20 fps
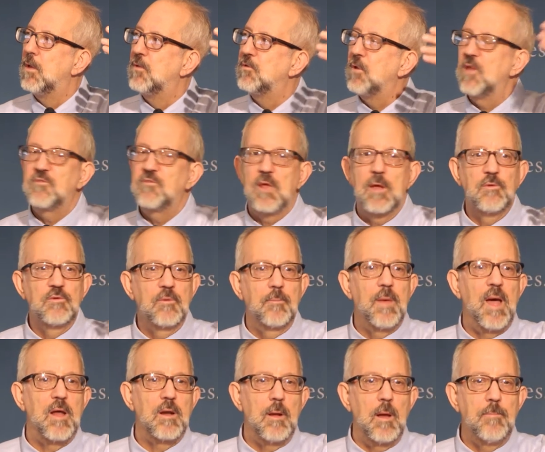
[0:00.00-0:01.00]
So let's say it was
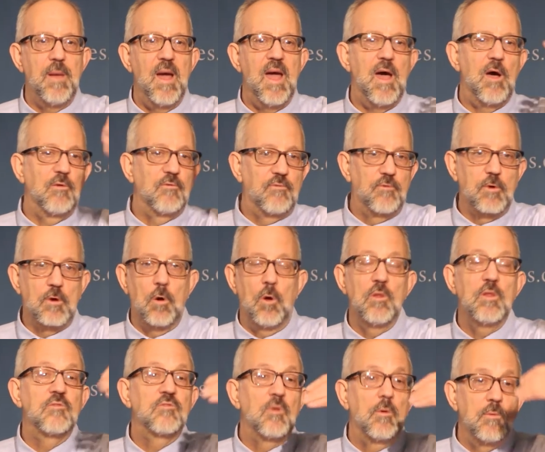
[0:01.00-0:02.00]
about a pound for
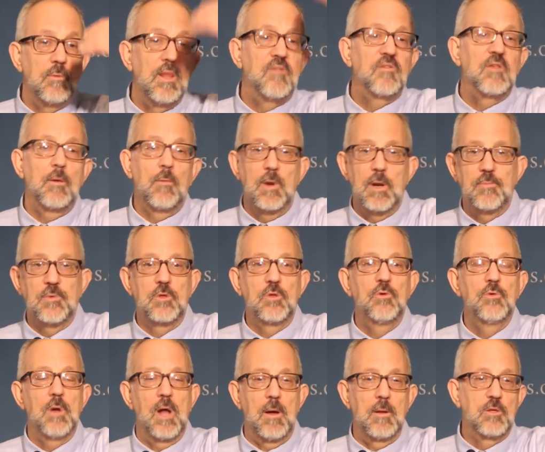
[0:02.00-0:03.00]
gold. So let's say it went up
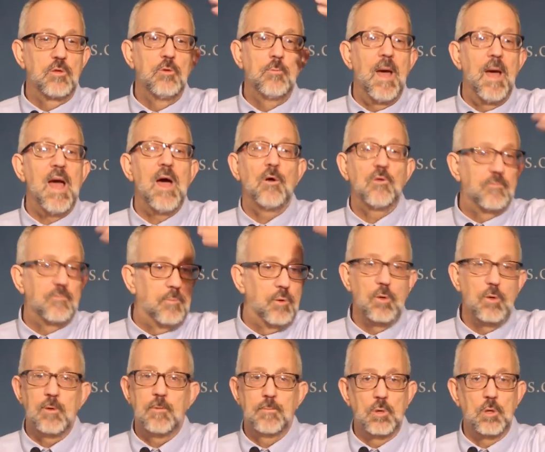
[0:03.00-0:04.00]
to 2 pounds per